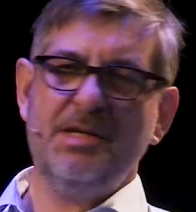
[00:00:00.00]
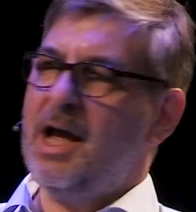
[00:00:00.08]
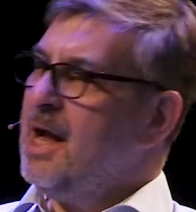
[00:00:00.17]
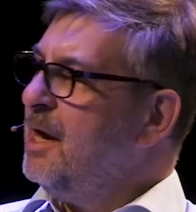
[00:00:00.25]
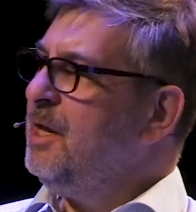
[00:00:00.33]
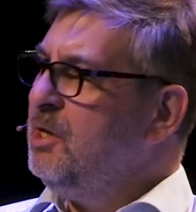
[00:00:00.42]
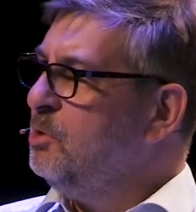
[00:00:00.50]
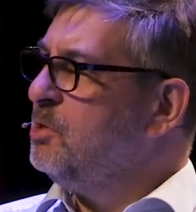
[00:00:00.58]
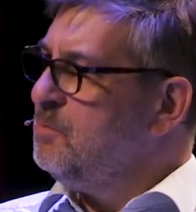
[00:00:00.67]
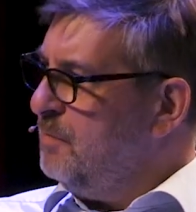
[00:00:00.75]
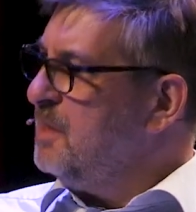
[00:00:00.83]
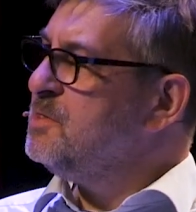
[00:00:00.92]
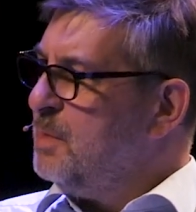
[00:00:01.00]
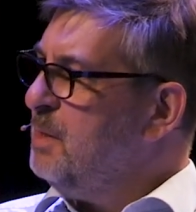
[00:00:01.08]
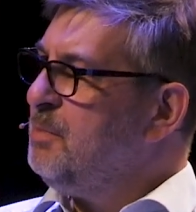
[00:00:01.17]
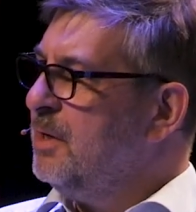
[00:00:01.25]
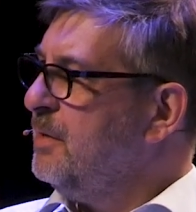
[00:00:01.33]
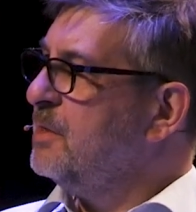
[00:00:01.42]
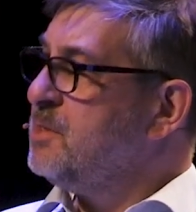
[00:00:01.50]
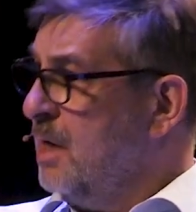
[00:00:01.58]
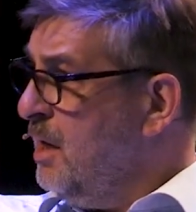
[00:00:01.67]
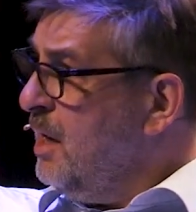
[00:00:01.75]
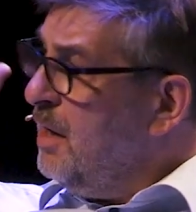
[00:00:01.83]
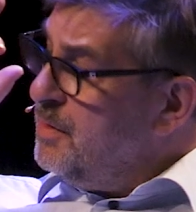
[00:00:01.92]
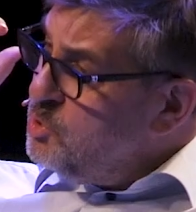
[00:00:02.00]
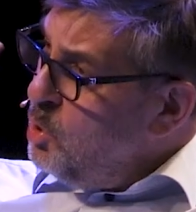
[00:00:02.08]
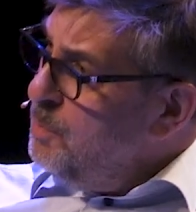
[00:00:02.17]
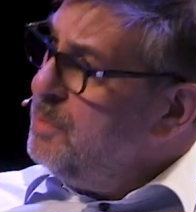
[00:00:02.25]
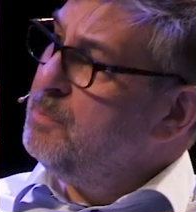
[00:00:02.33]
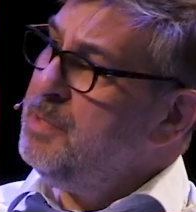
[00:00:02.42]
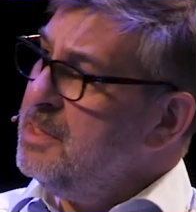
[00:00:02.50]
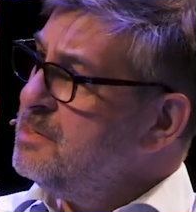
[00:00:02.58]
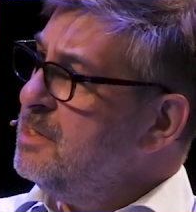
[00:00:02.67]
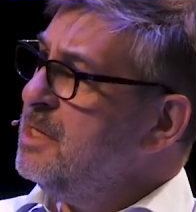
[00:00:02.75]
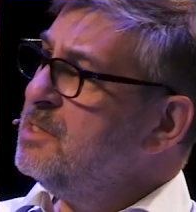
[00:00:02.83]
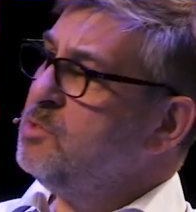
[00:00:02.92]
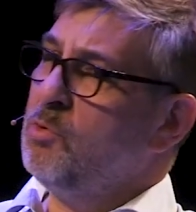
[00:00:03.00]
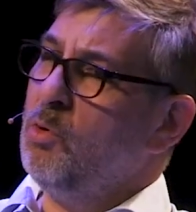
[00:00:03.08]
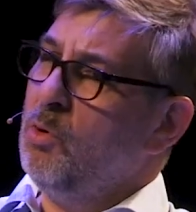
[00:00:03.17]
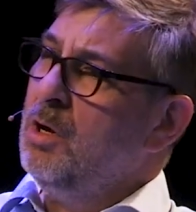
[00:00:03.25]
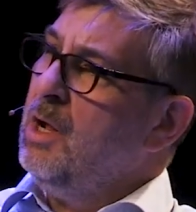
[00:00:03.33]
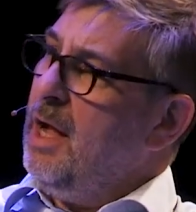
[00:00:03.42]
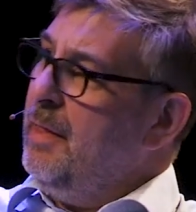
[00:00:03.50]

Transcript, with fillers: is that how do you convince people at the top of the business, or